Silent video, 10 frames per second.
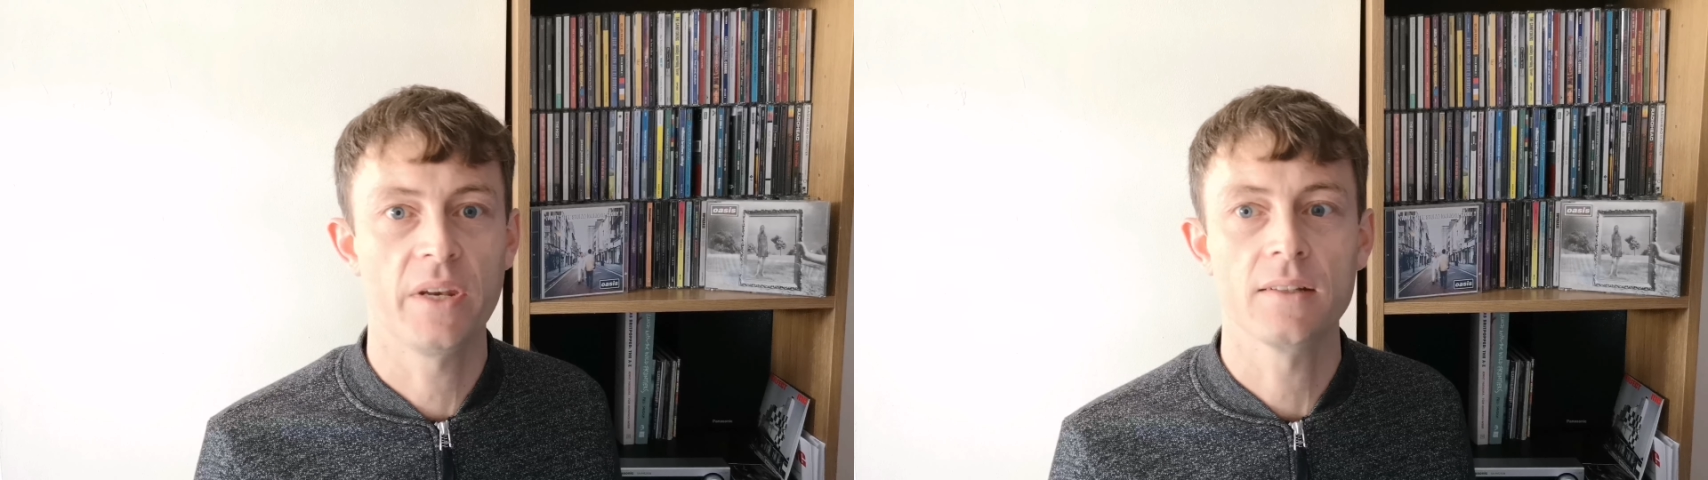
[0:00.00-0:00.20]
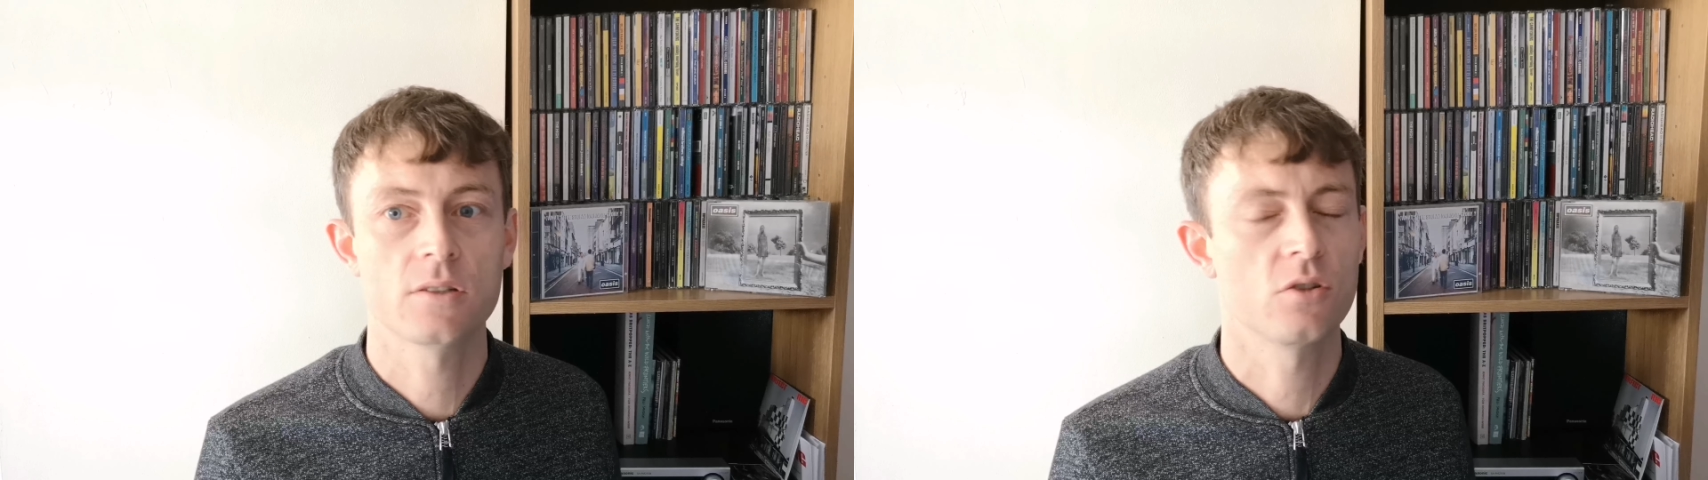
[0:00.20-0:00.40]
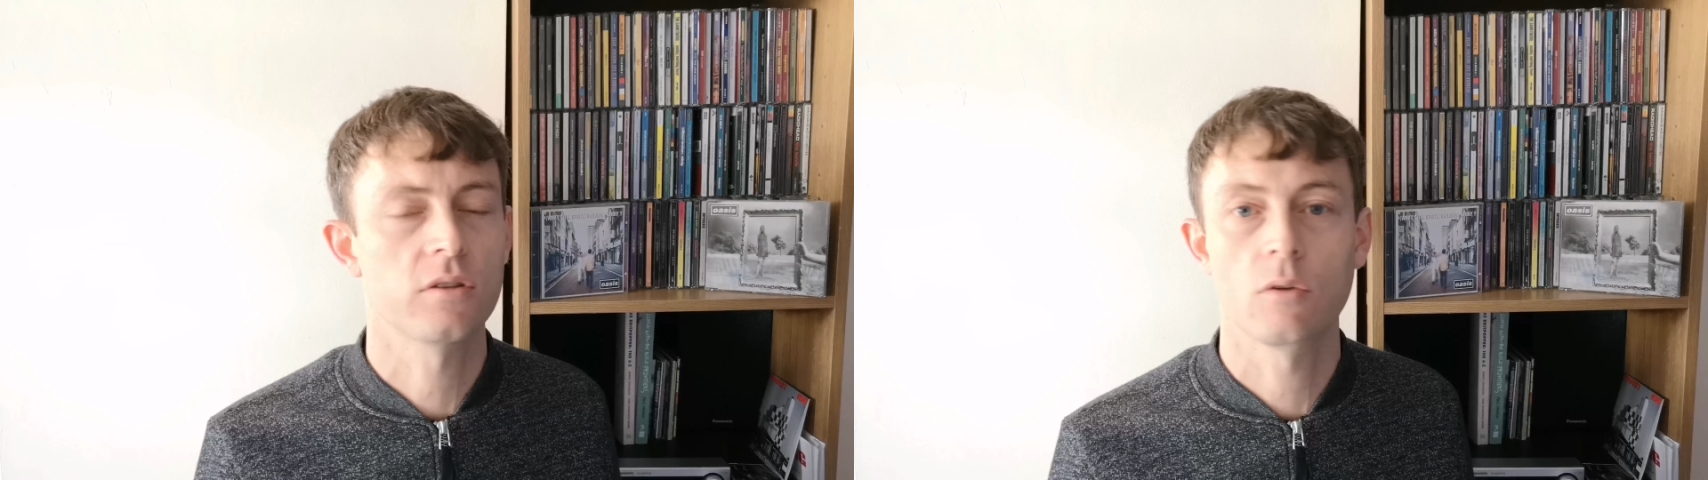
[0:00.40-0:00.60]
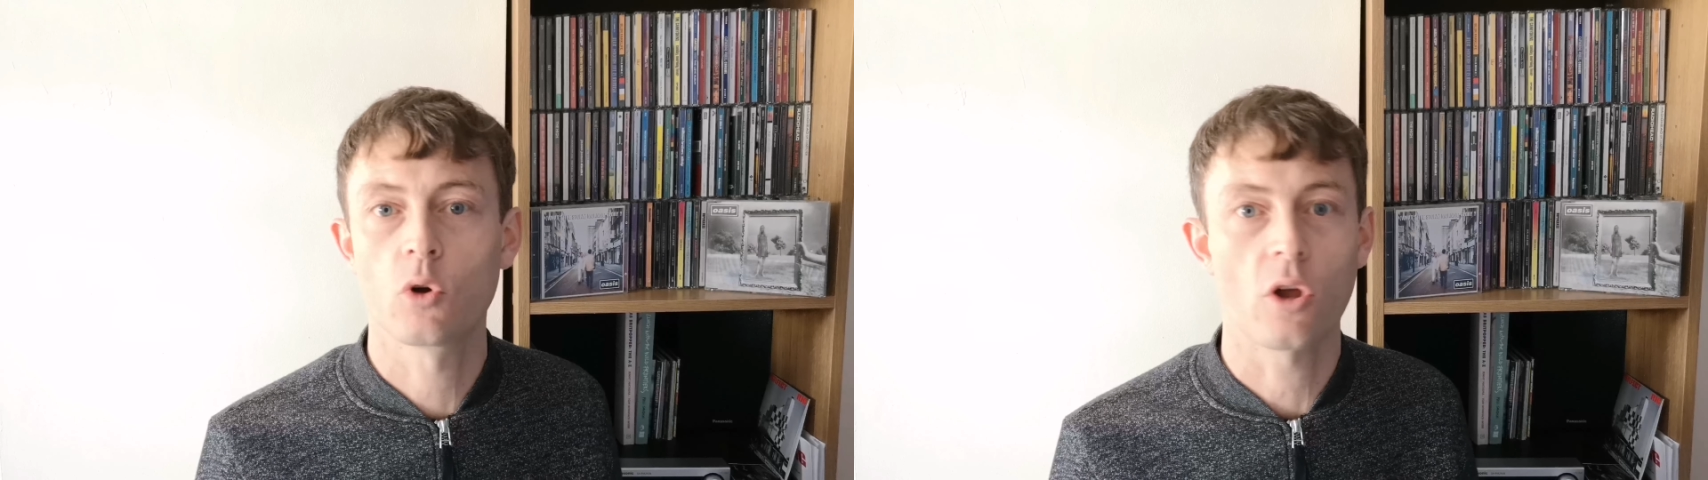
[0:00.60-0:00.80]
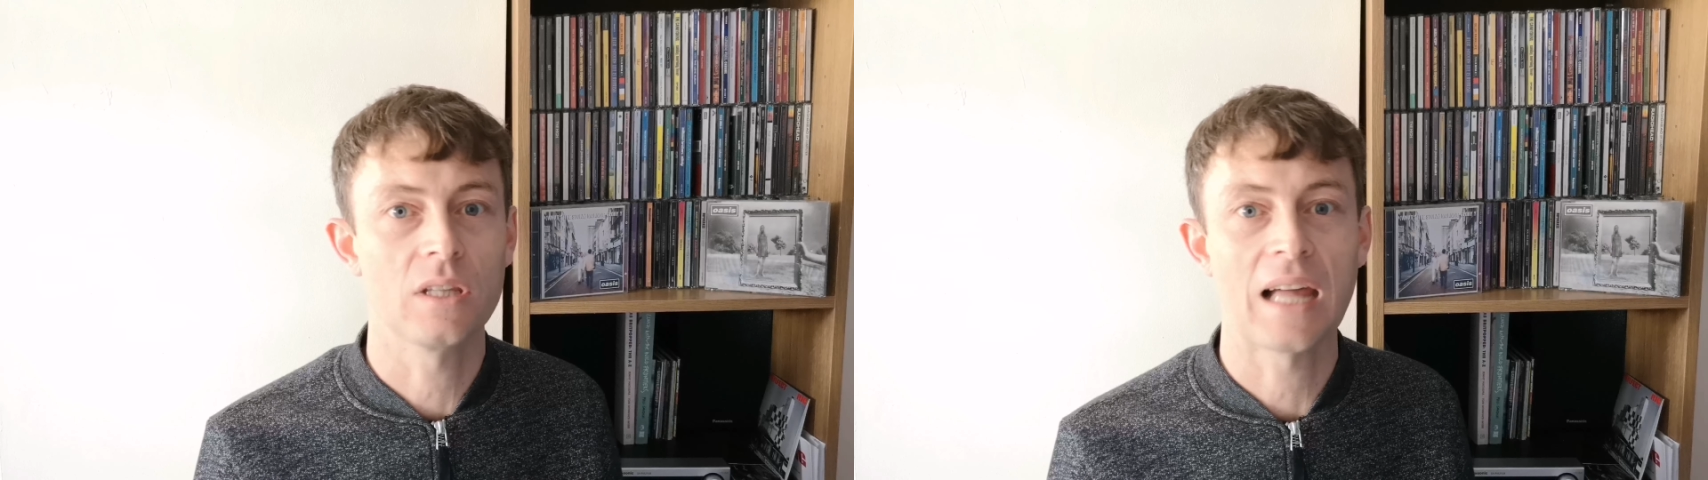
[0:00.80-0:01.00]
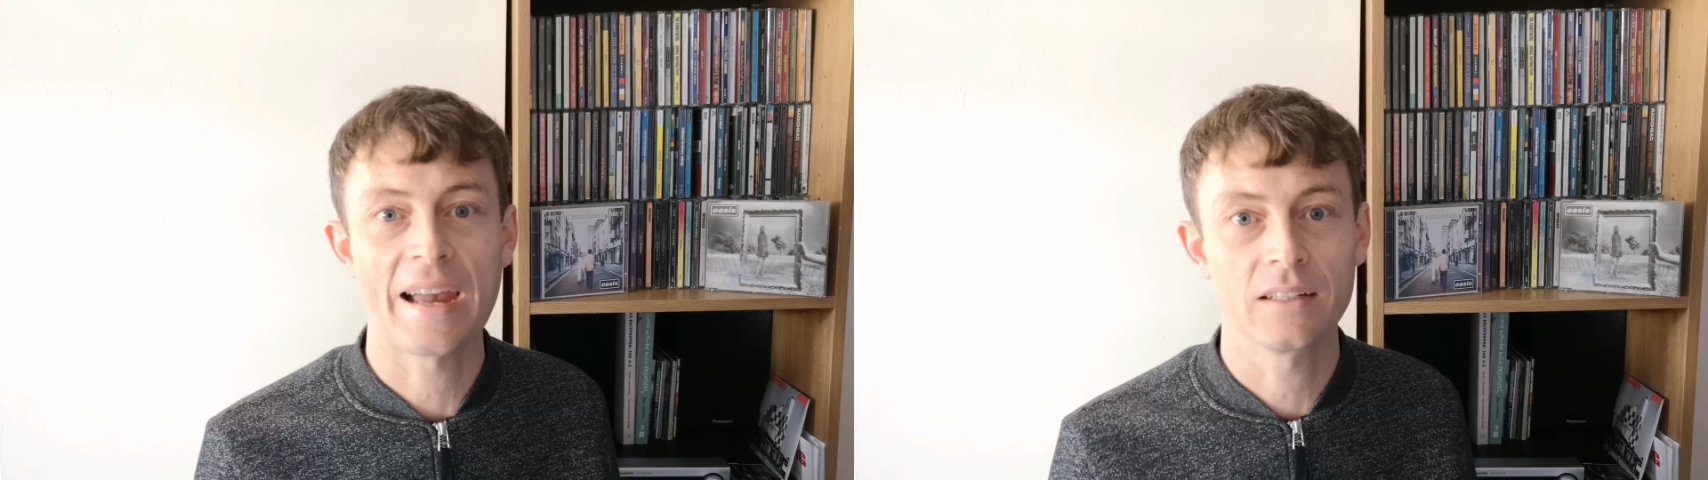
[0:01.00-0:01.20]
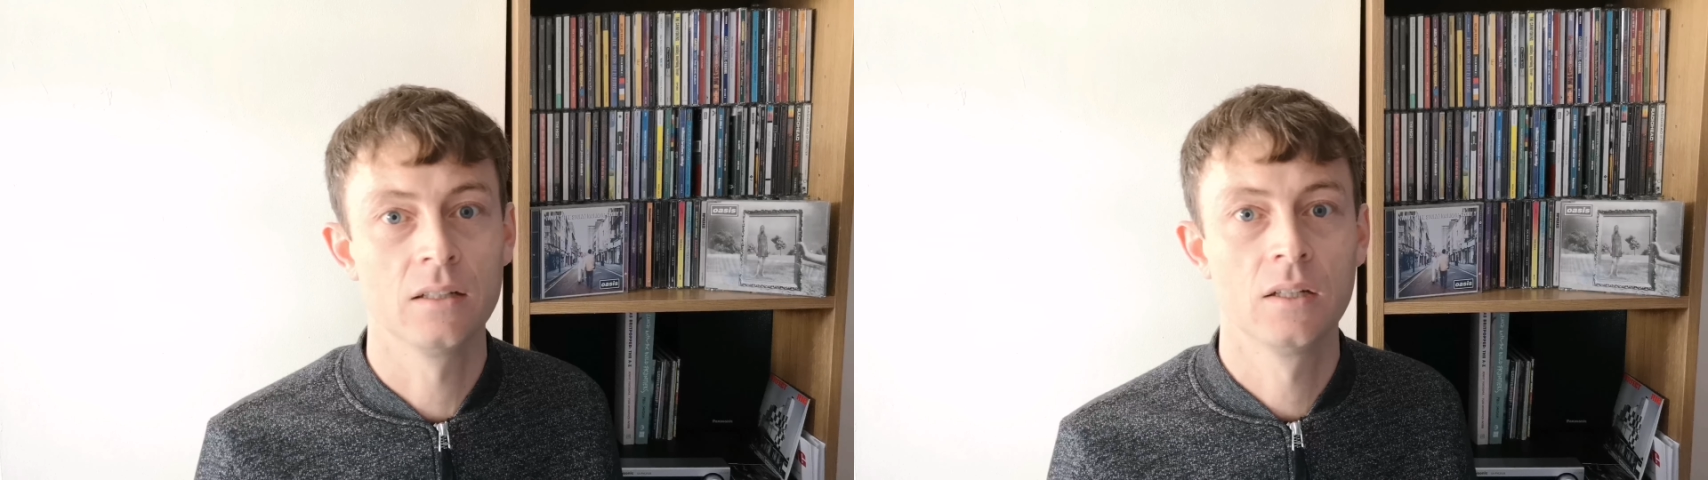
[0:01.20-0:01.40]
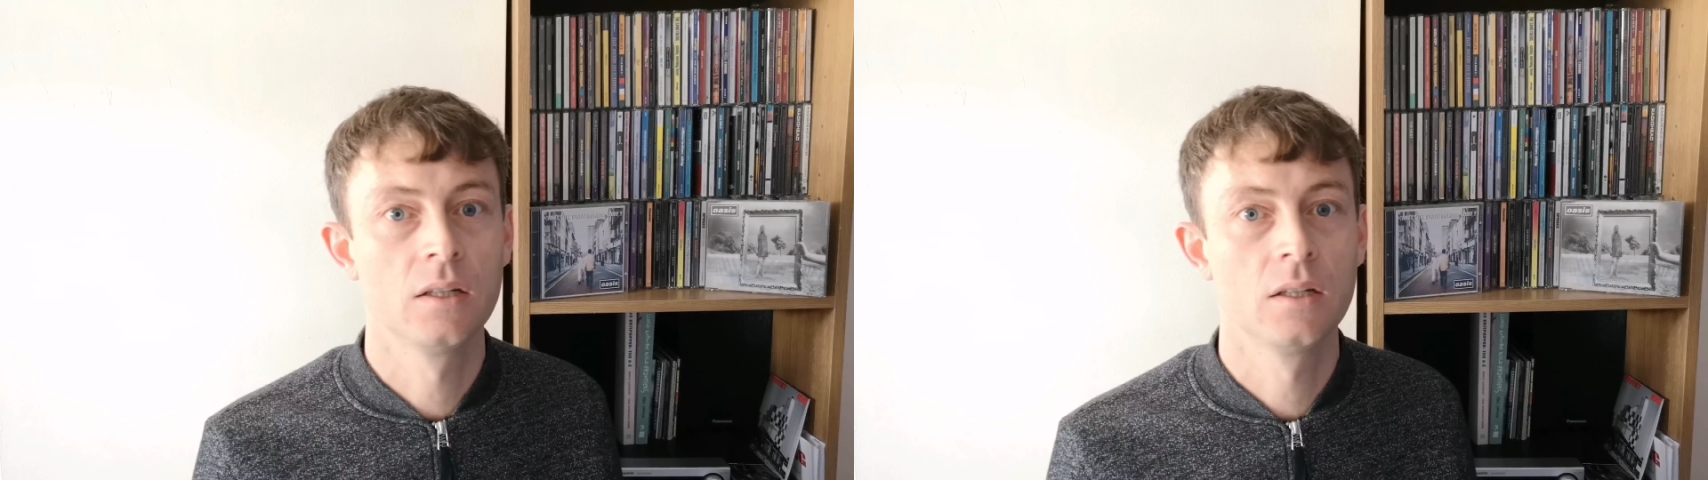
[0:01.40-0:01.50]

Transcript: minutes. Just look online.